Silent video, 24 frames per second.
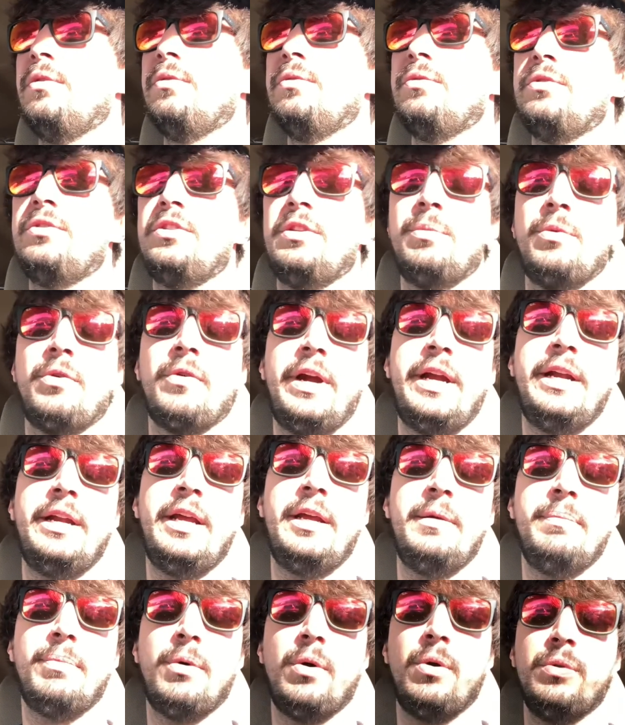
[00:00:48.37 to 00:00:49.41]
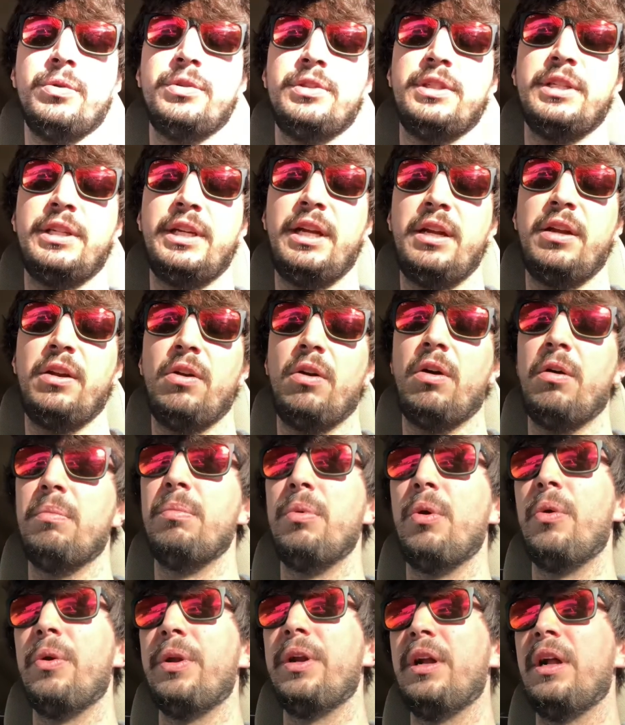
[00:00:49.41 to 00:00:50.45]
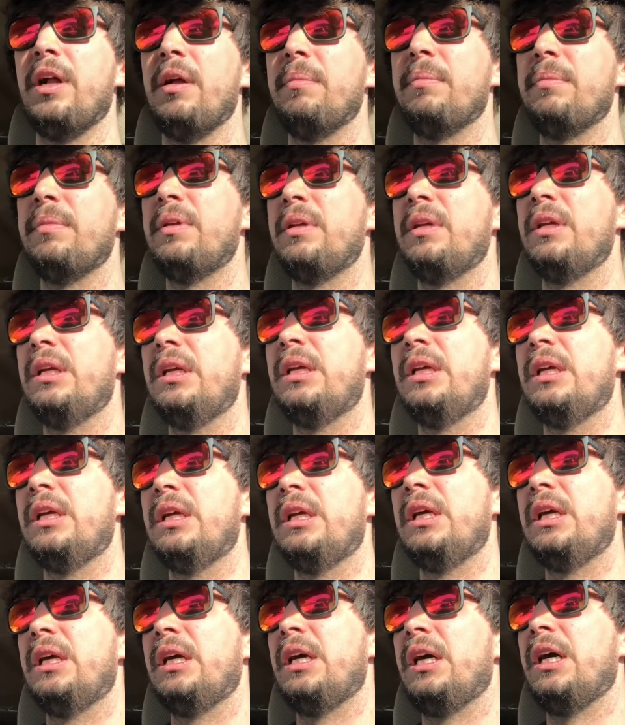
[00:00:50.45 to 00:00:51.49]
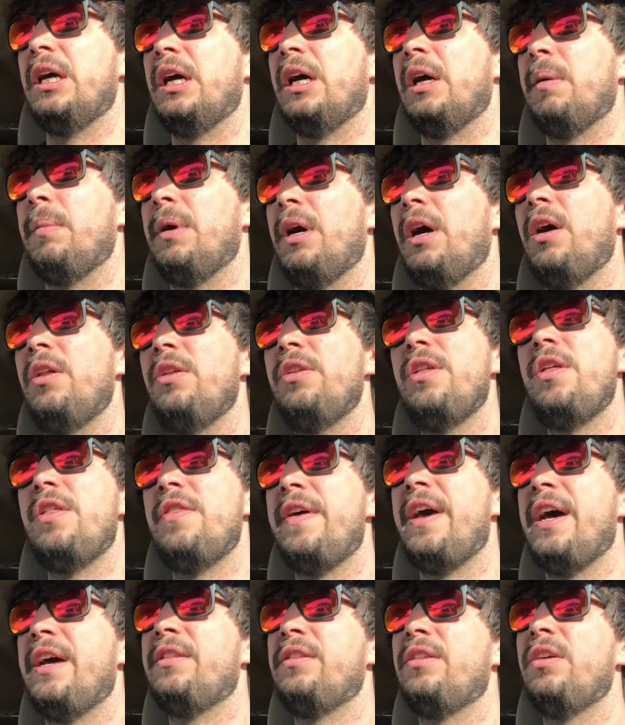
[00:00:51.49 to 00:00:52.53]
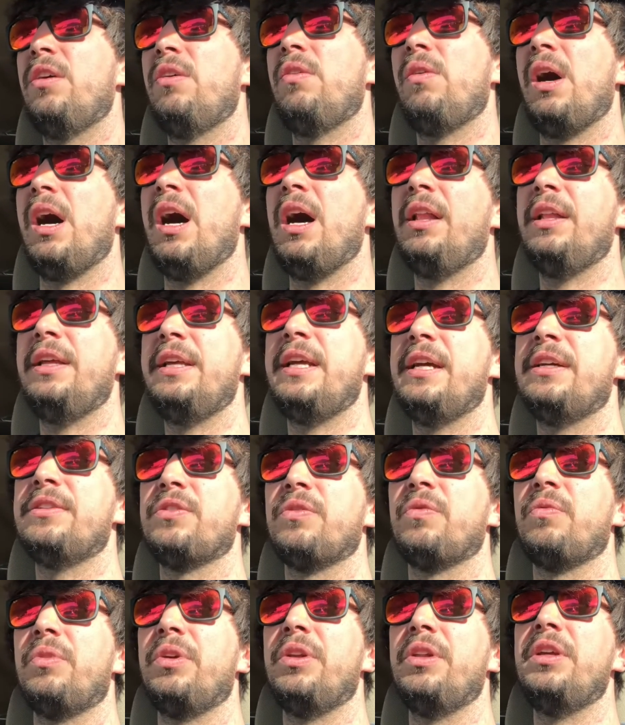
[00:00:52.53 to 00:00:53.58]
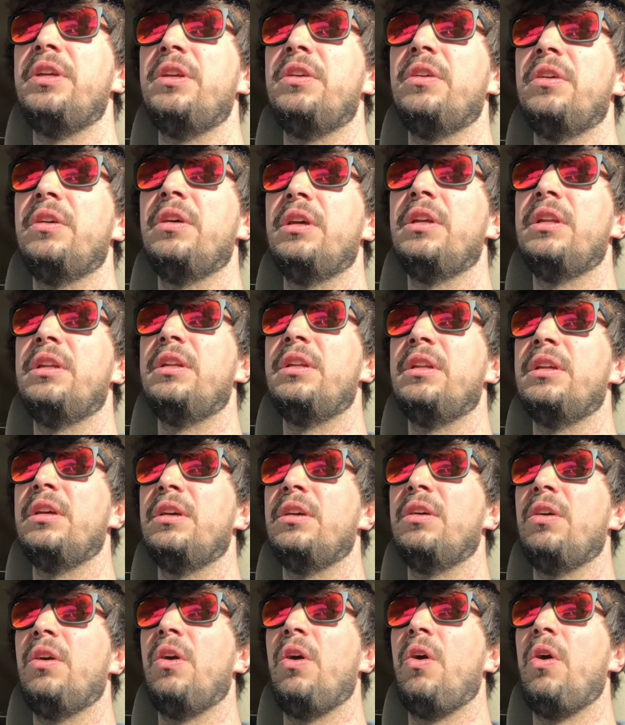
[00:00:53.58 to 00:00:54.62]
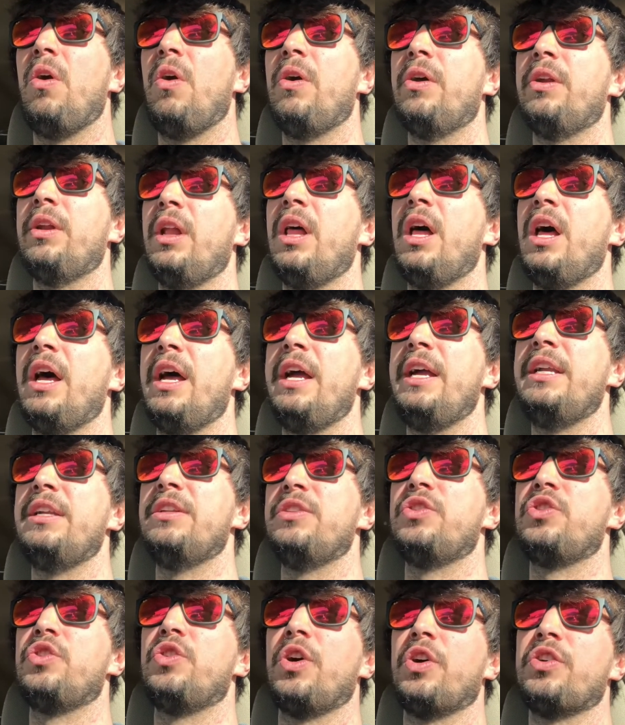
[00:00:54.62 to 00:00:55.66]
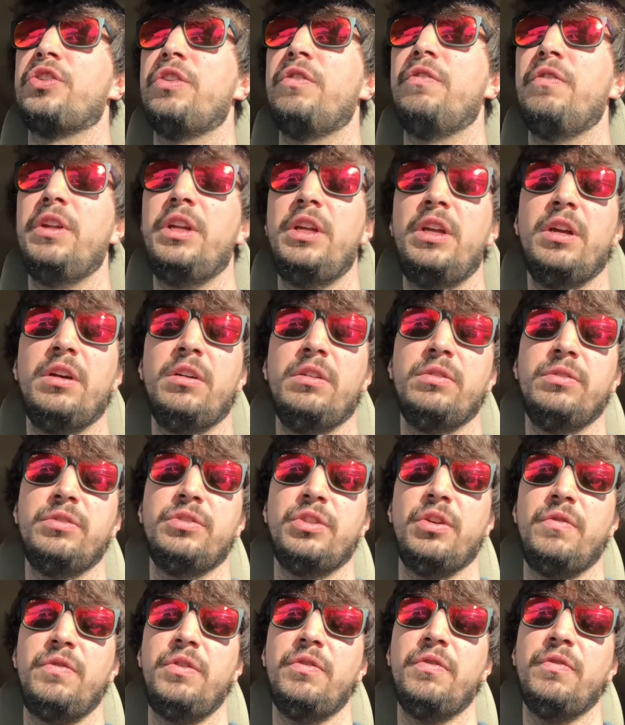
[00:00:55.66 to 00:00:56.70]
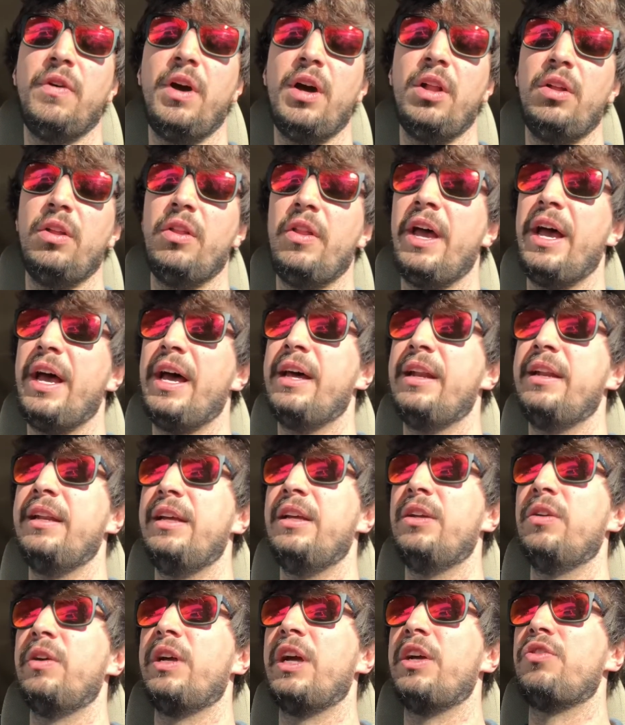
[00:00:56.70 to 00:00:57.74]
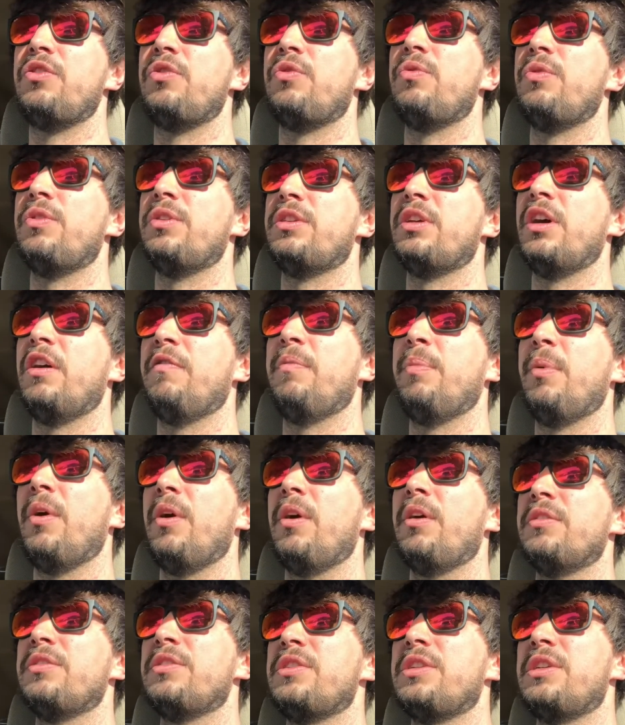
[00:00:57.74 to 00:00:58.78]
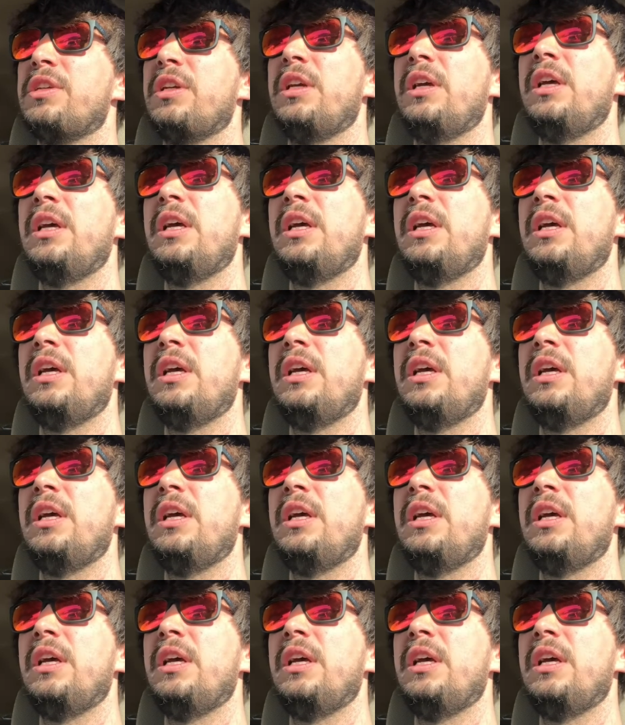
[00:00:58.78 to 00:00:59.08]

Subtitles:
some grade 8 bolts to get it all bolted up. Other than that though, Holley has a really good online instruction video, so if you follow that, it'll get you through the tough parts.